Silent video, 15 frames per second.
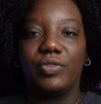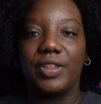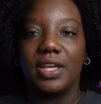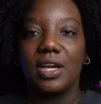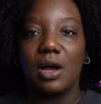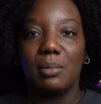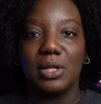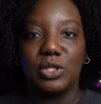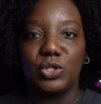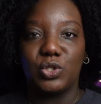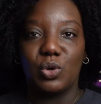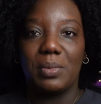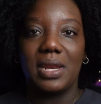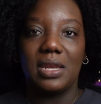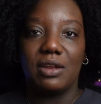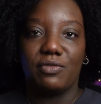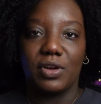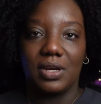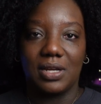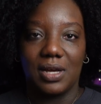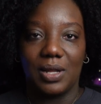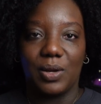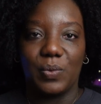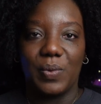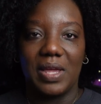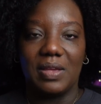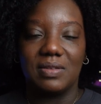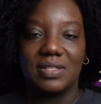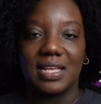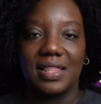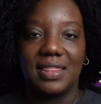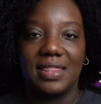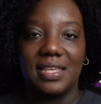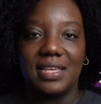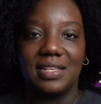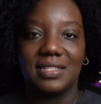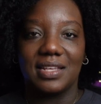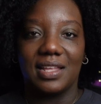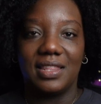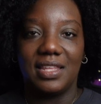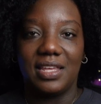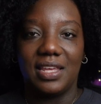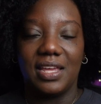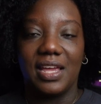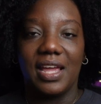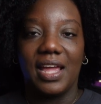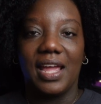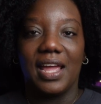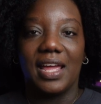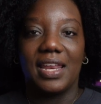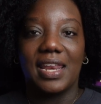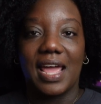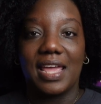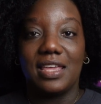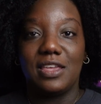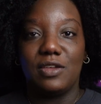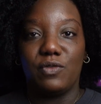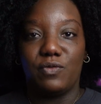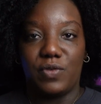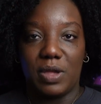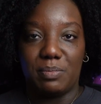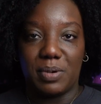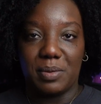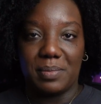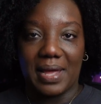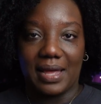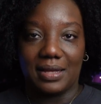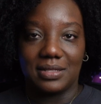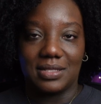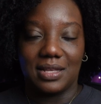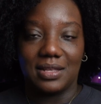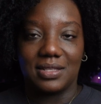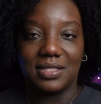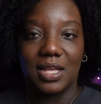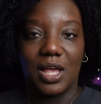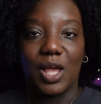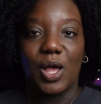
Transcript: They come in so many different colorways, and these are the Nike Vapor Maxes.